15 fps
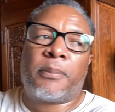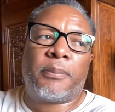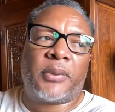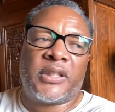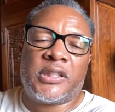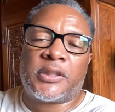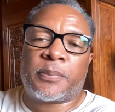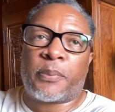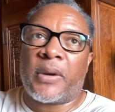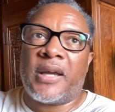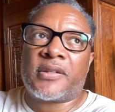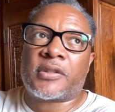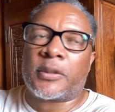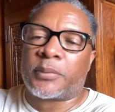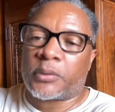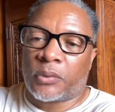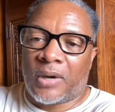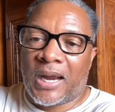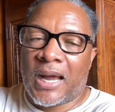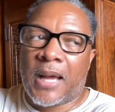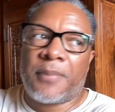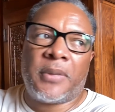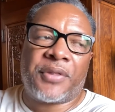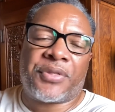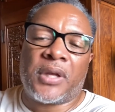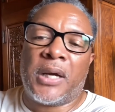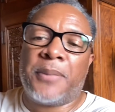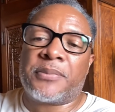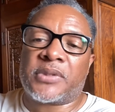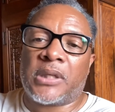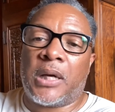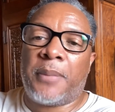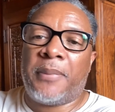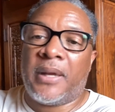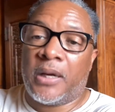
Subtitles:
Please press subscribe. A thumbs up